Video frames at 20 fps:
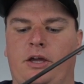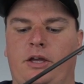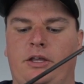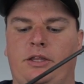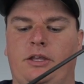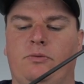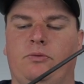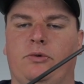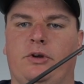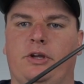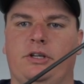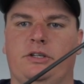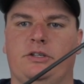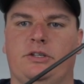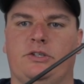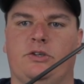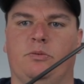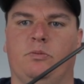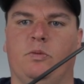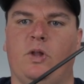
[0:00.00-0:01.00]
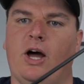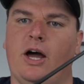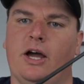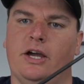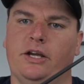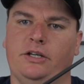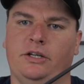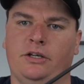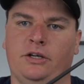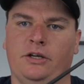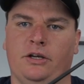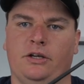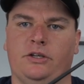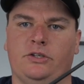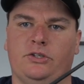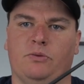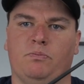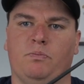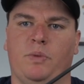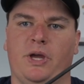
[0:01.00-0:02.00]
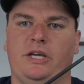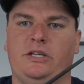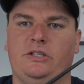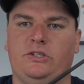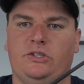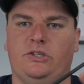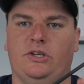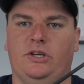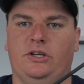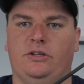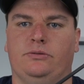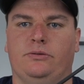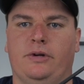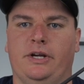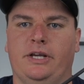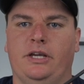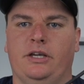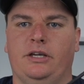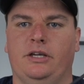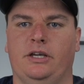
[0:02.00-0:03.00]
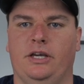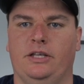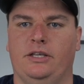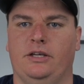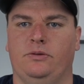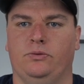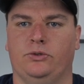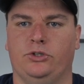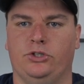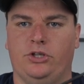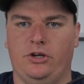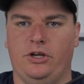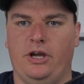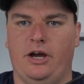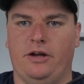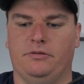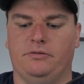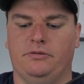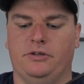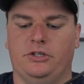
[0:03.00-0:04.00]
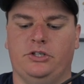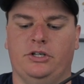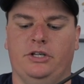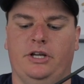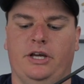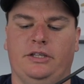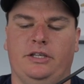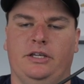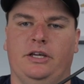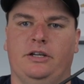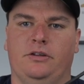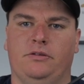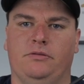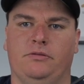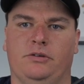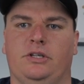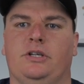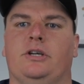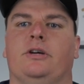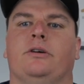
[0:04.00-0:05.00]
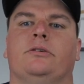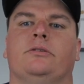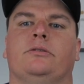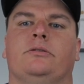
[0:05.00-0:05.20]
And then we'll get into some line, some baits, and rigging, and then we'll show you how to fish it at the end of the video.